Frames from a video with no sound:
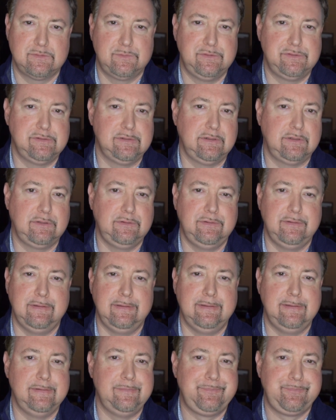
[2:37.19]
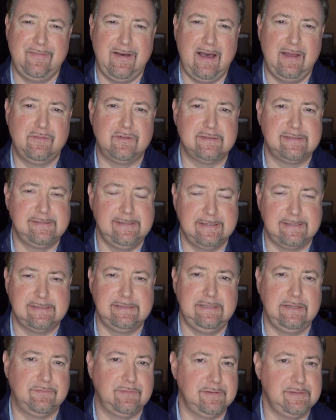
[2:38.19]
which included 5 or 6
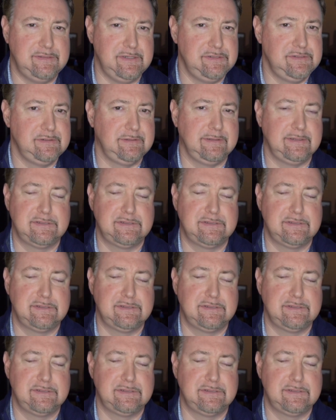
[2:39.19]
different digital